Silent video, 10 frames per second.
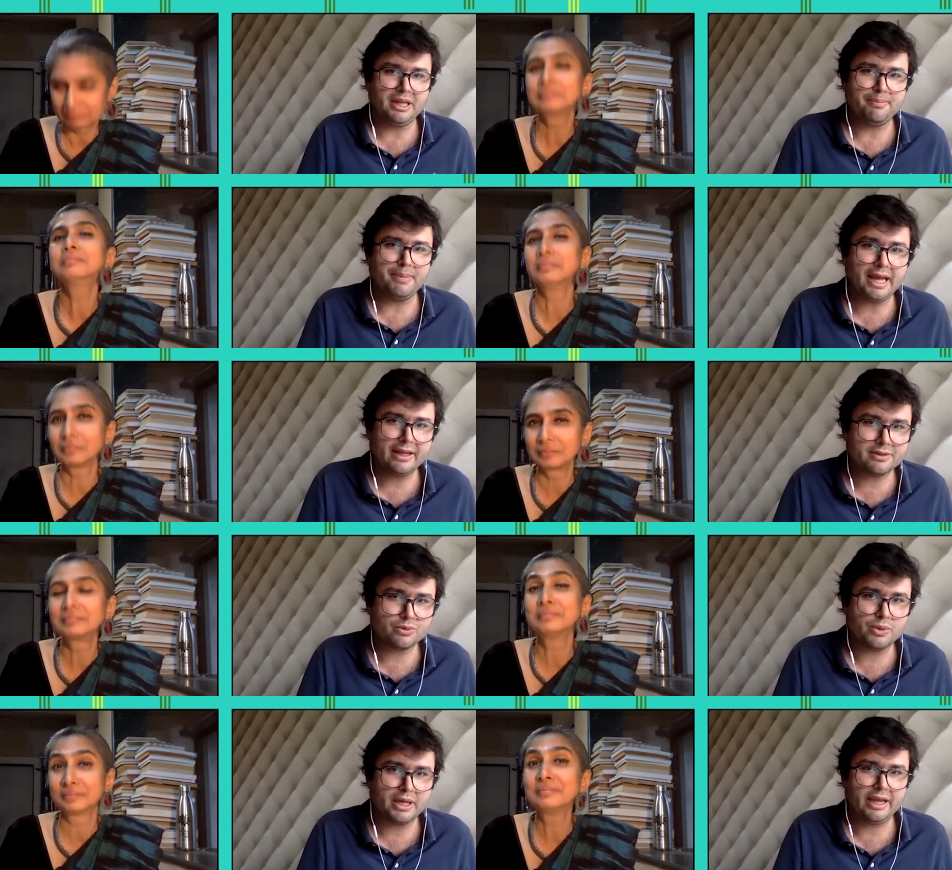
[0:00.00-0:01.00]
Speaker 1: a better
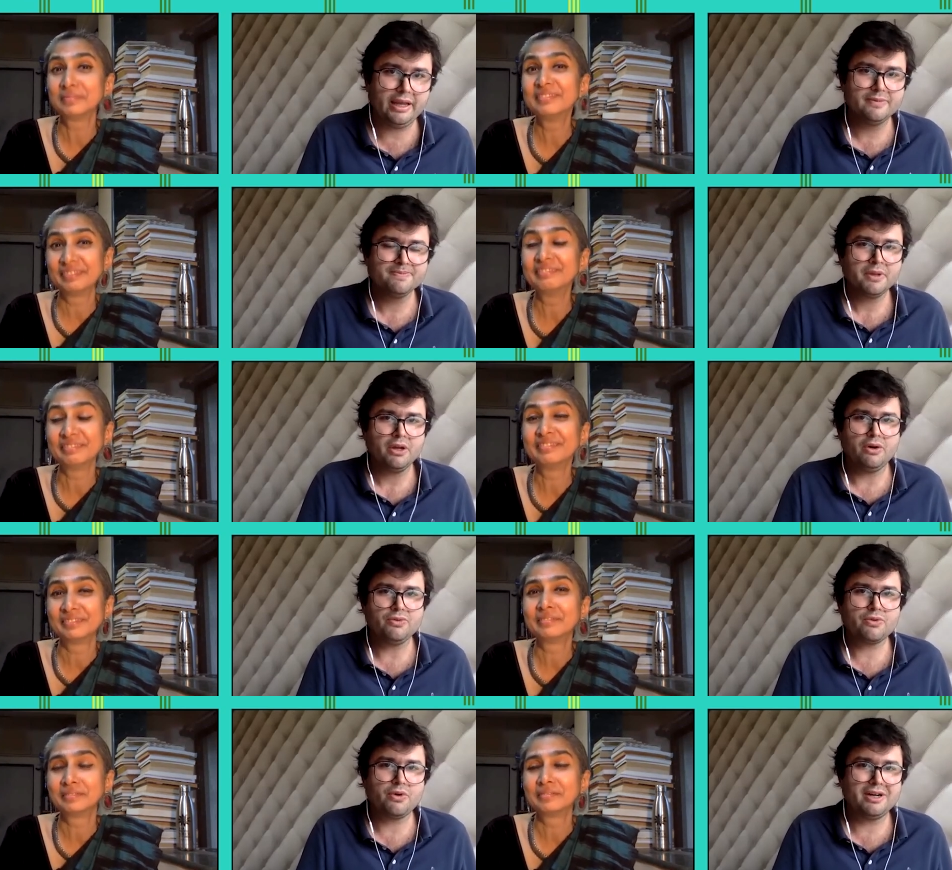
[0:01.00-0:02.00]
way.
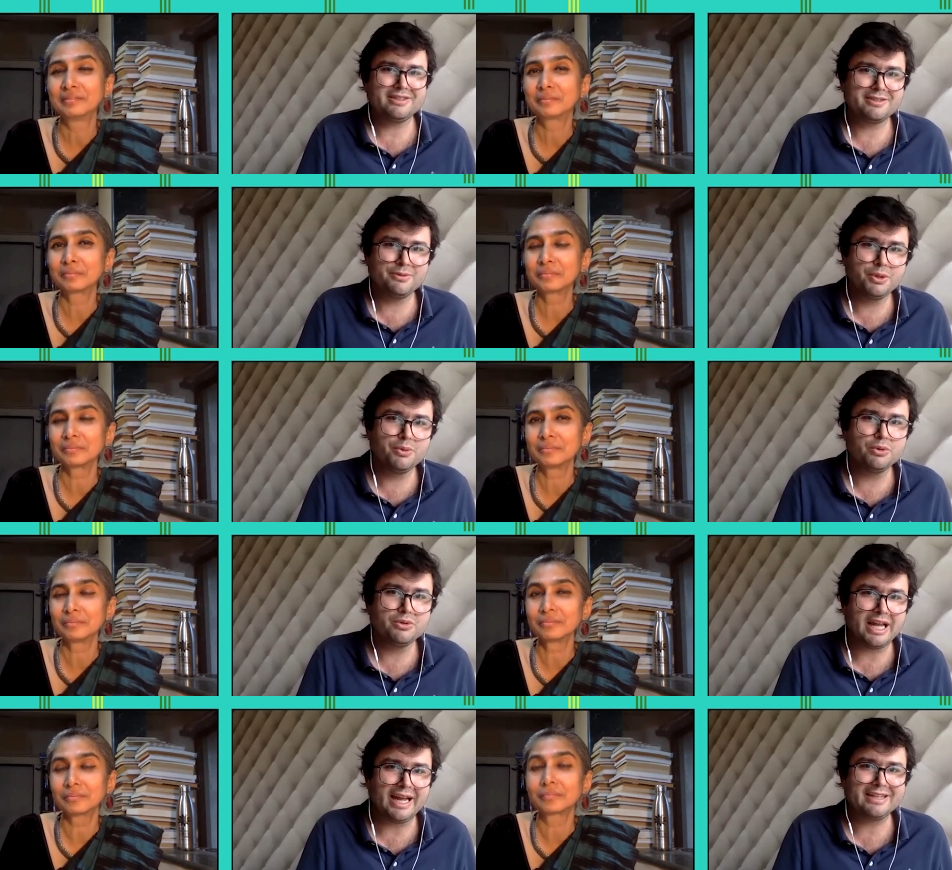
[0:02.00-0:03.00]
Of course, we would
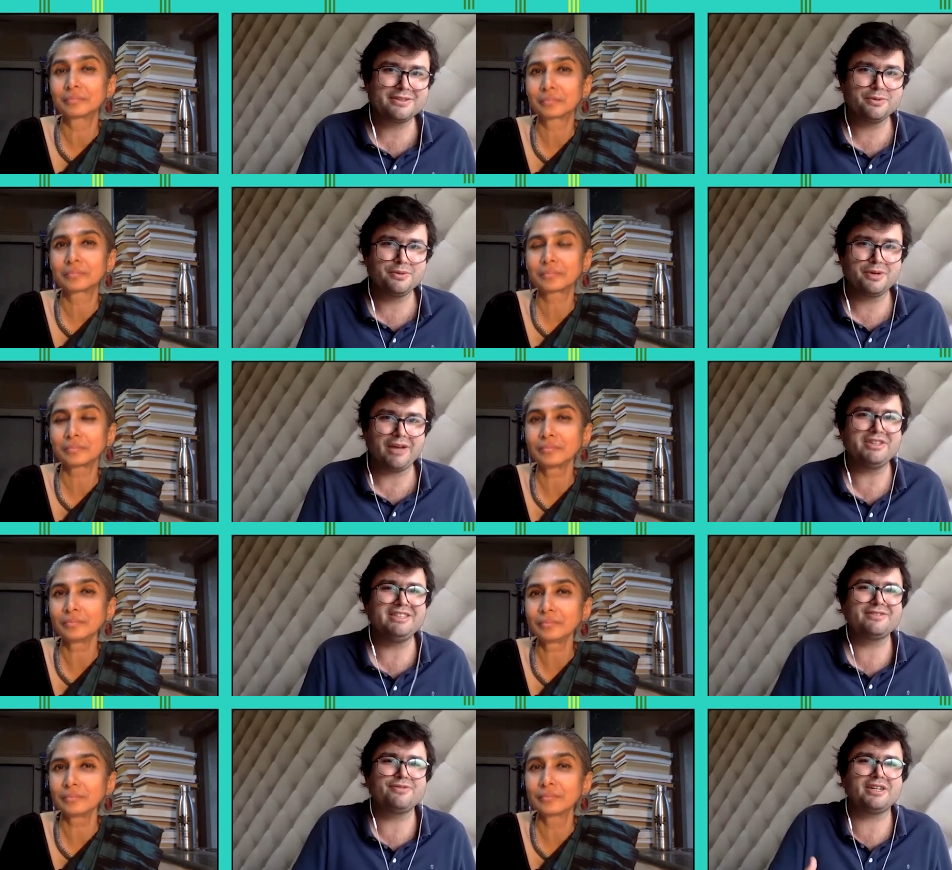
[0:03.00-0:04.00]
like to have
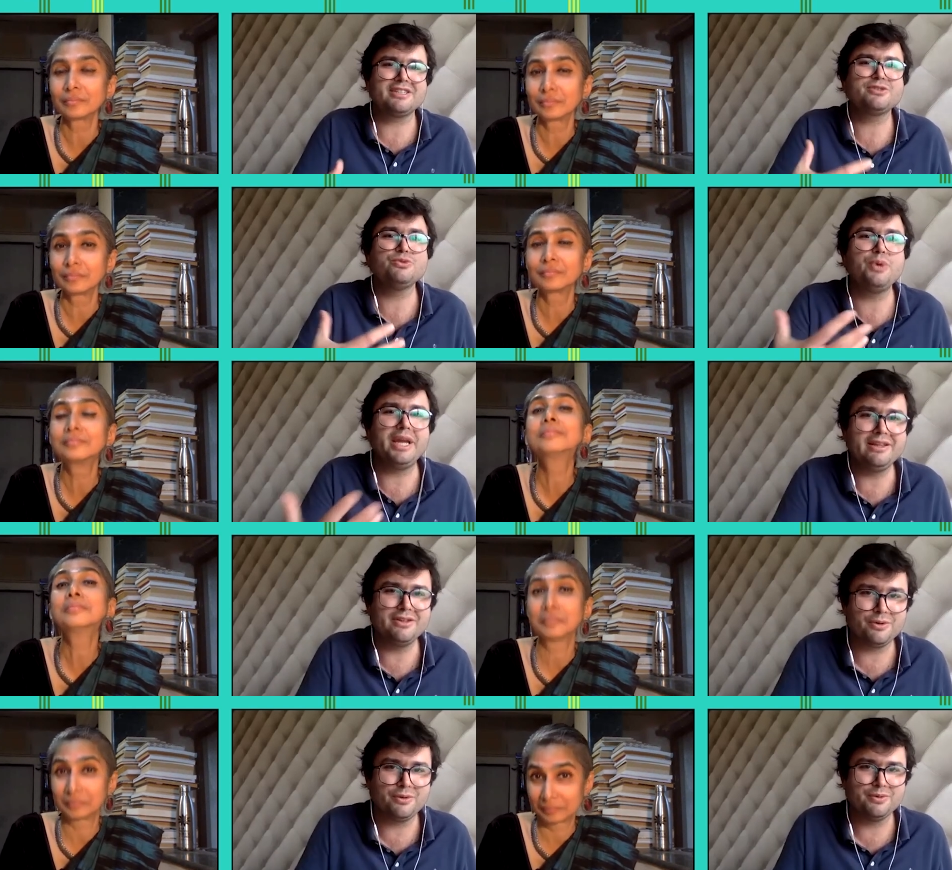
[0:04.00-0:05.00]
this first
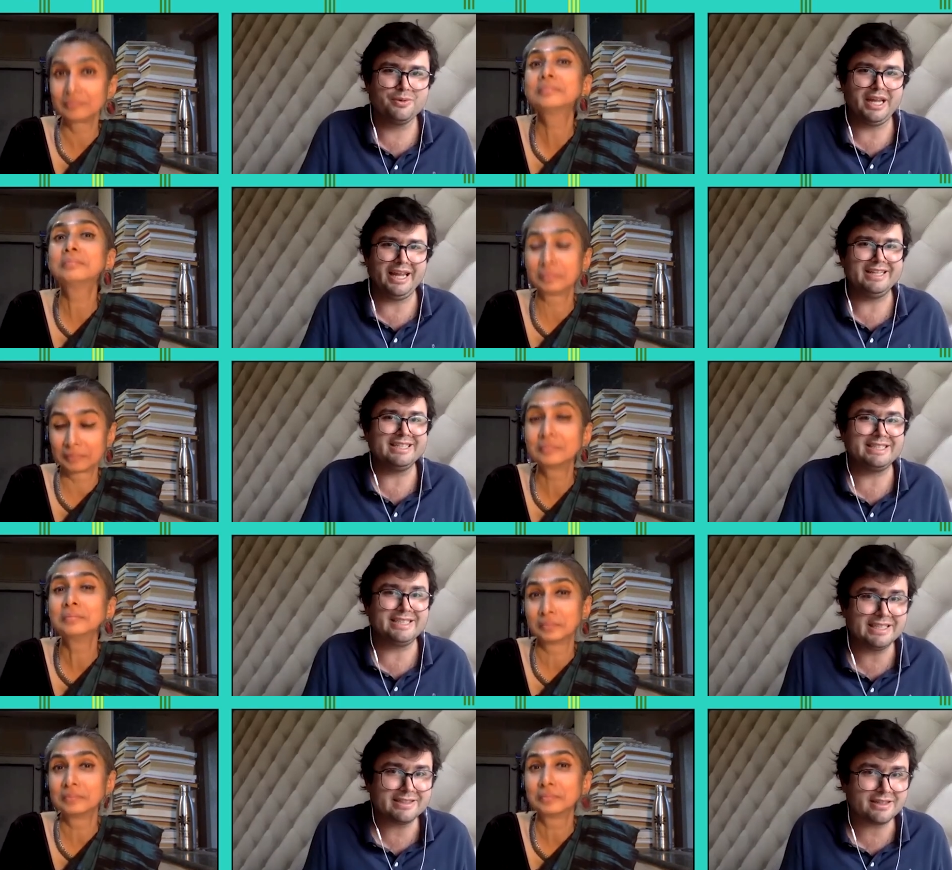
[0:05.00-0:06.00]
window in the
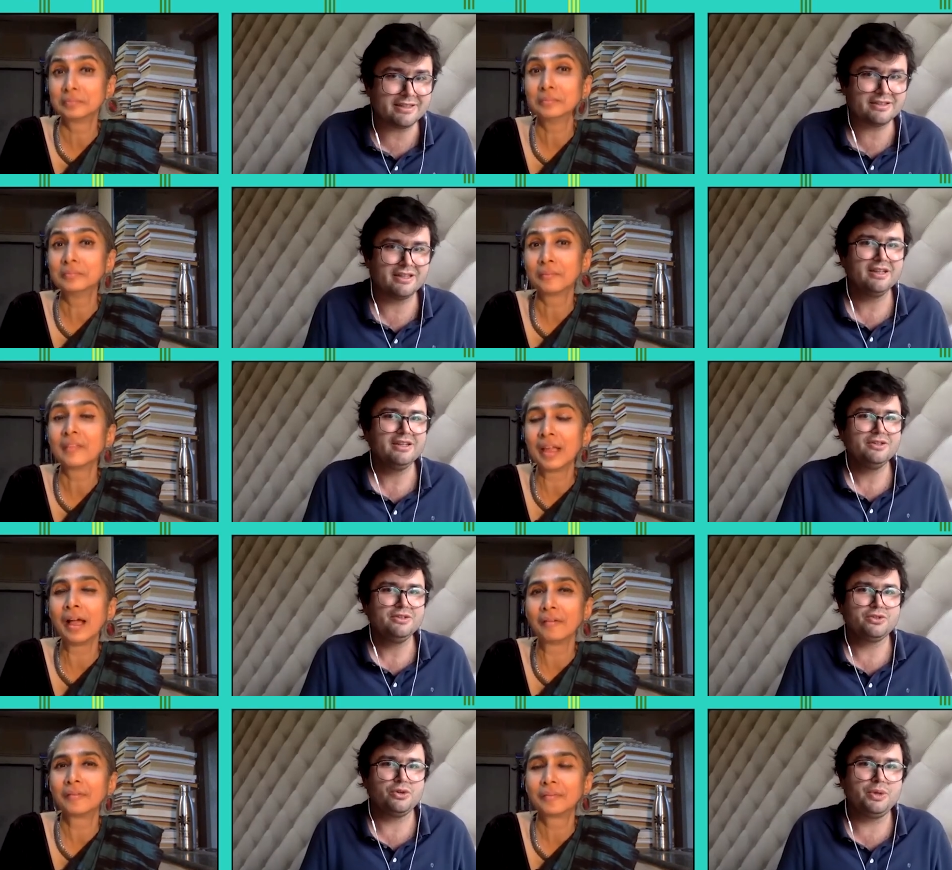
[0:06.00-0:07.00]
theaters. Yeah.
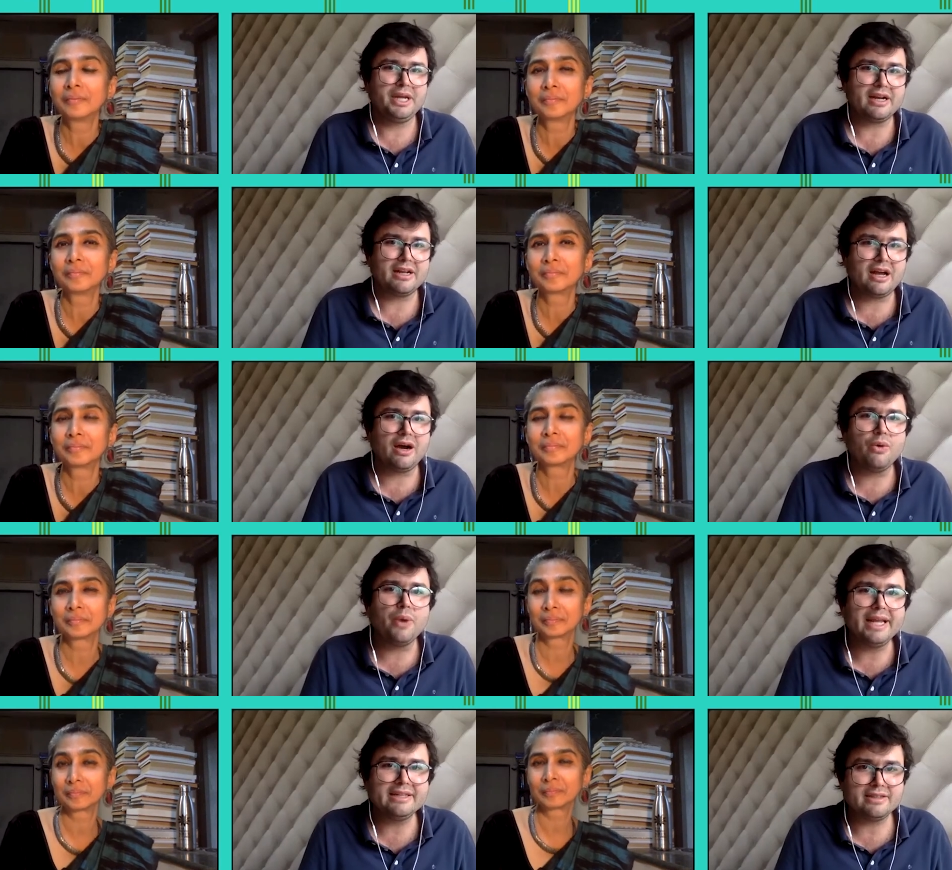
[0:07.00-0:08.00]
So we are now
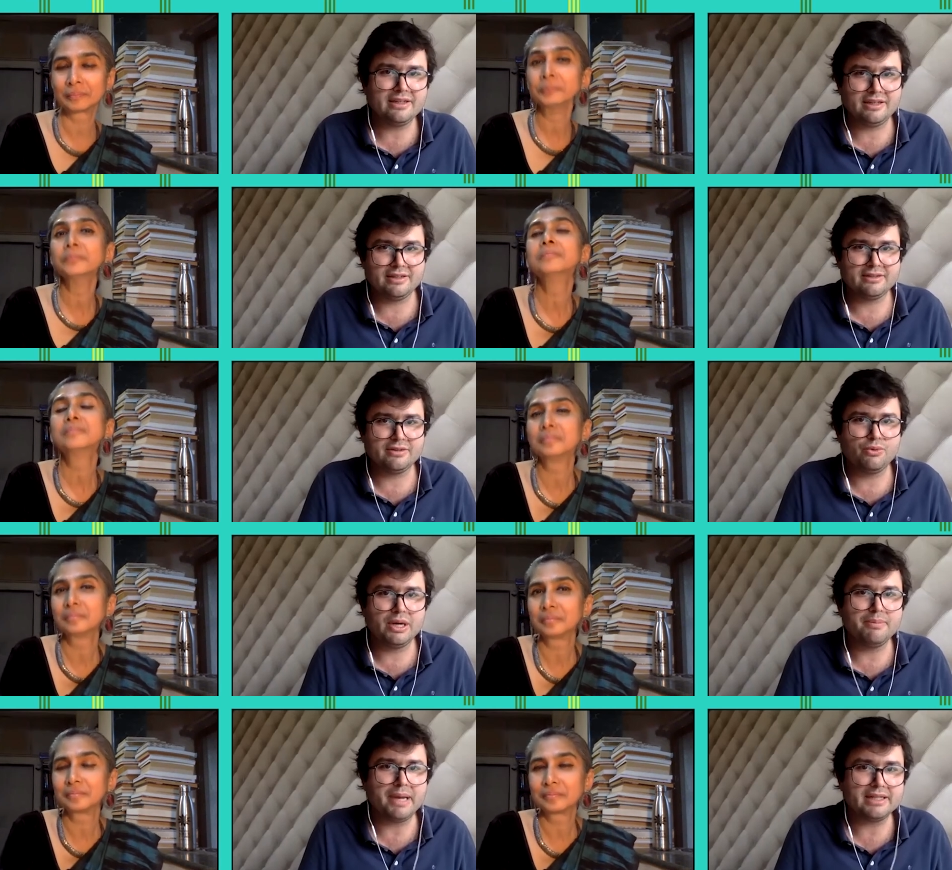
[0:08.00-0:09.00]
waiting uh,
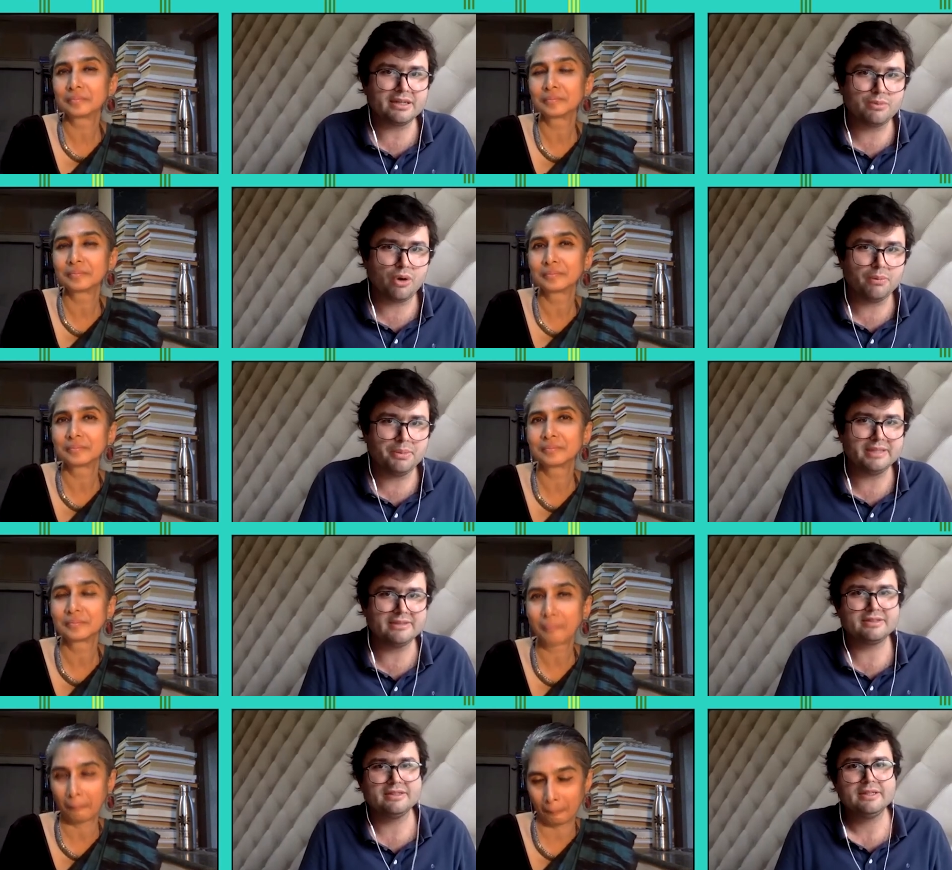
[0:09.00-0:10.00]
one better moment.